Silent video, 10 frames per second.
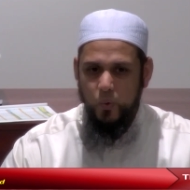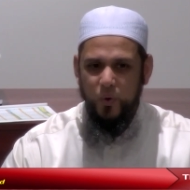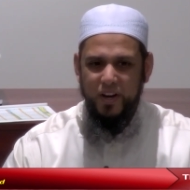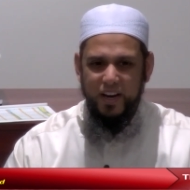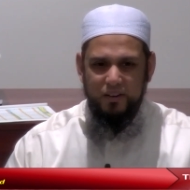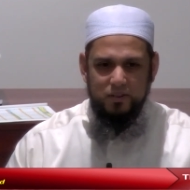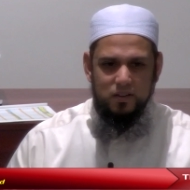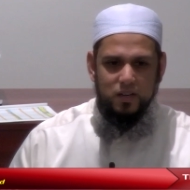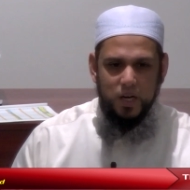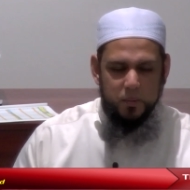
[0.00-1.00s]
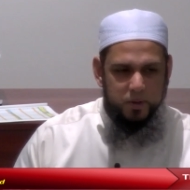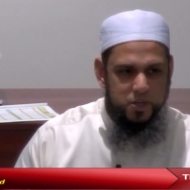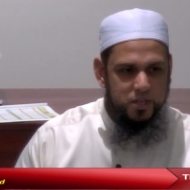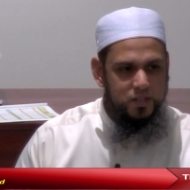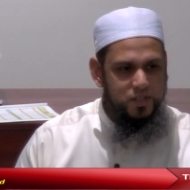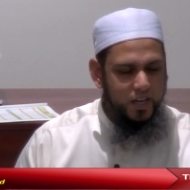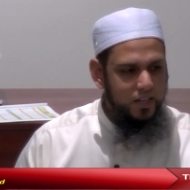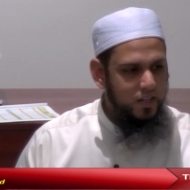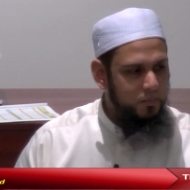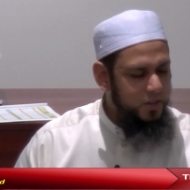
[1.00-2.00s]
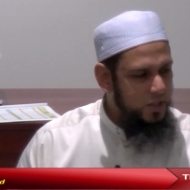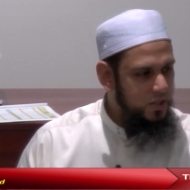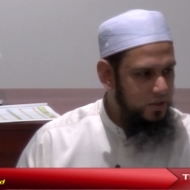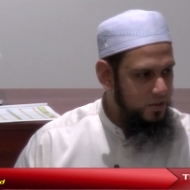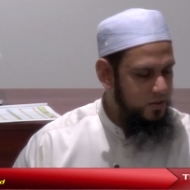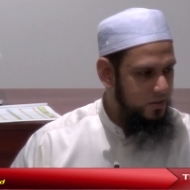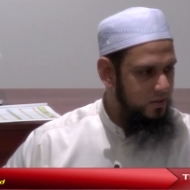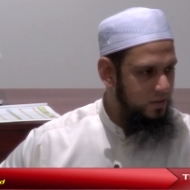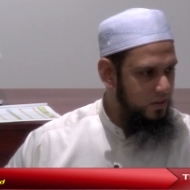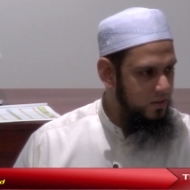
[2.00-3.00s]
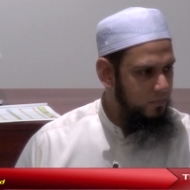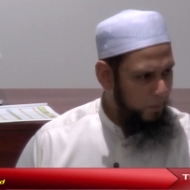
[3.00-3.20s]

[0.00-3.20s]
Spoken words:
whatever omissions and commissions,